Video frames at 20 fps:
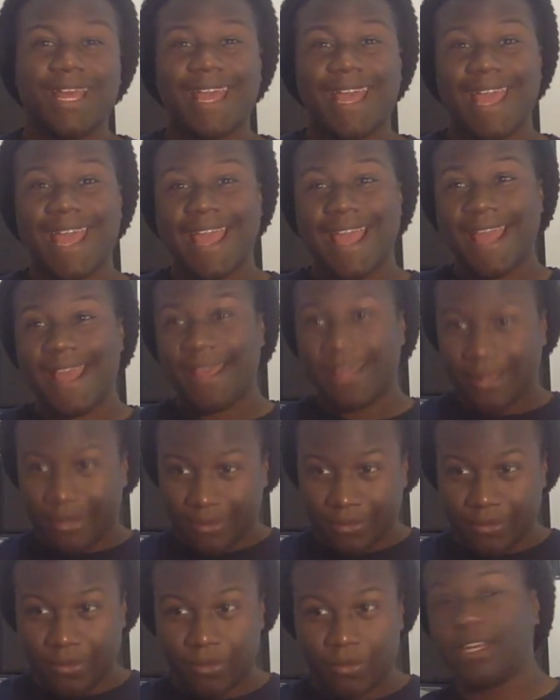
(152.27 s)

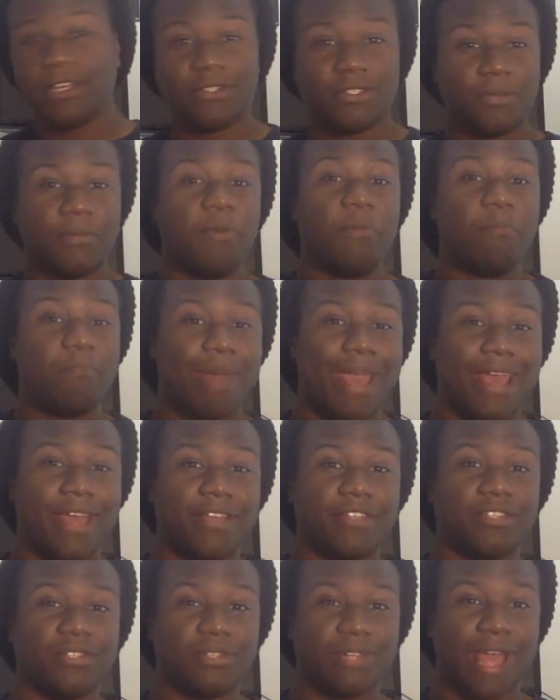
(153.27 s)
And here's something
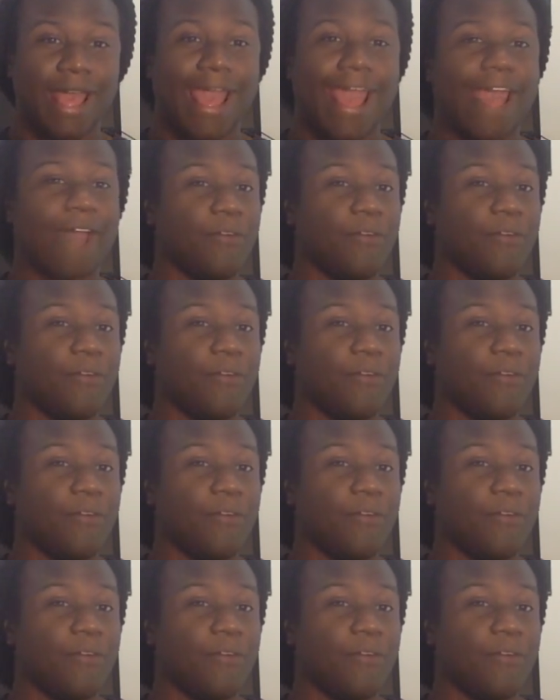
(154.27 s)
major that